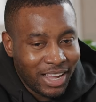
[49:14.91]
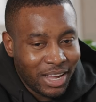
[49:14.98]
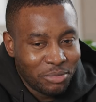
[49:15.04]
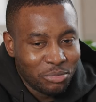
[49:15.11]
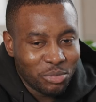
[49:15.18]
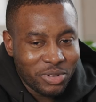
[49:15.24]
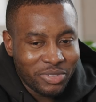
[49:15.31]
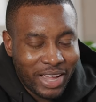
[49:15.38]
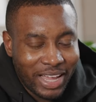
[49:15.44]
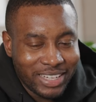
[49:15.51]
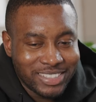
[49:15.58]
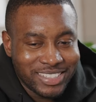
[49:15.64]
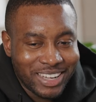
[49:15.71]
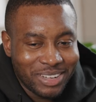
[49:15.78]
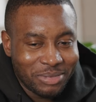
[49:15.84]
Um, we've
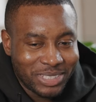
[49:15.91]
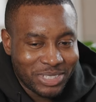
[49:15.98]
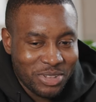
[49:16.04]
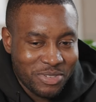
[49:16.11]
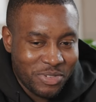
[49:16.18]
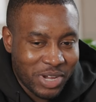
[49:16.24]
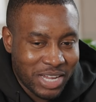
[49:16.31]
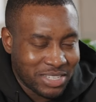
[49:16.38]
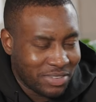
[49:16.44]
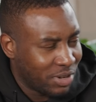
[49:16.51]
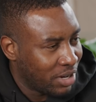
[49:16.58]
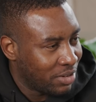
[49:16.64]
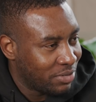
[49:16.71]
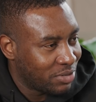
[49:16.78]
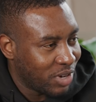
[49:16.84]
had um, I don't know if you guys
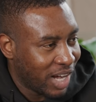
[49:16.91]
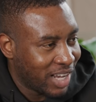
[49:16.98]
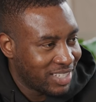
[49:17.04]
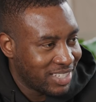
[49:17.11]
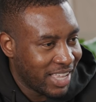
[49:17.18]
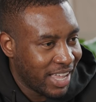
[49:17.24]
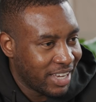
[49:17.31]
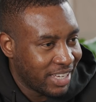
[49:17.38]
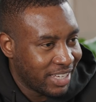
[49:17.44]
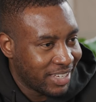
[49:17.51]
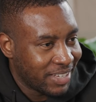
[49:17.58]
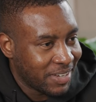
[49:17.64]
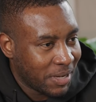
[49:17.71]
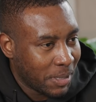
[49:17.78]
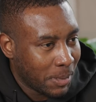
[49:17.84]
have heard of Dragon's Den.